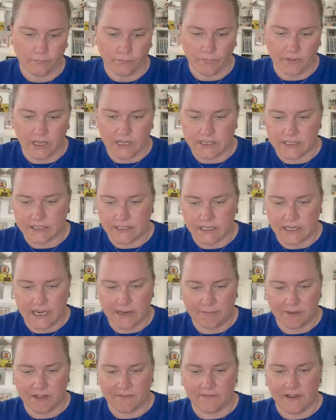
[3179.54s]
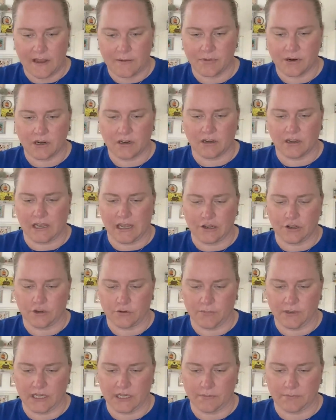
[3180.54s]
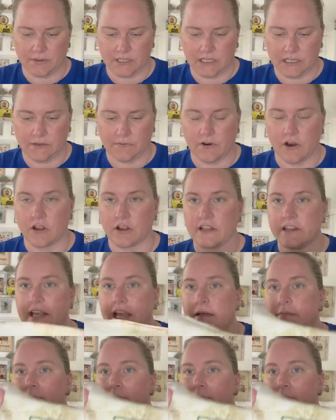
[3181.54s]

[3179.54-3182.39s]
is the name of the fabric. I could be completely wrong on that,